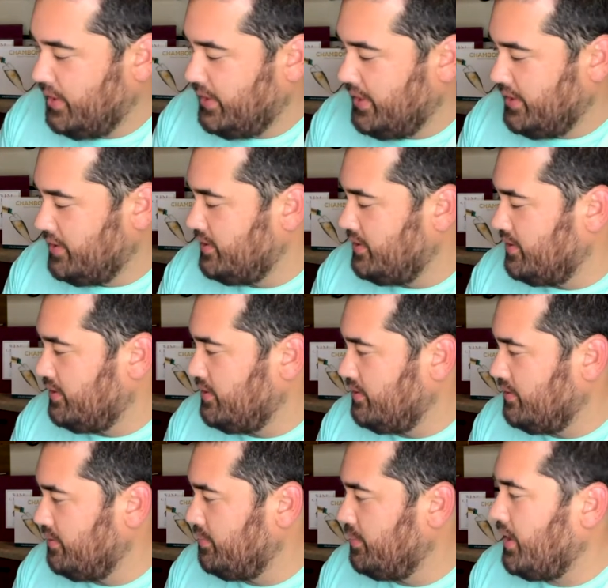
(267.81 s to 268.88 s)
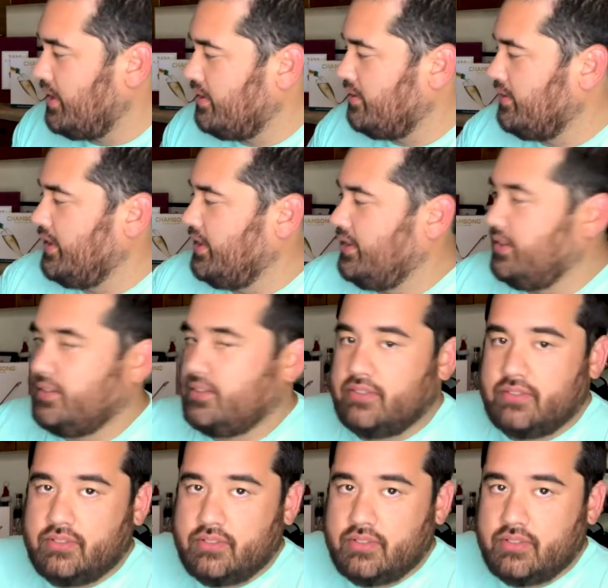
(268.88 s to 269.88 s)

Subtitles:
This bottle right here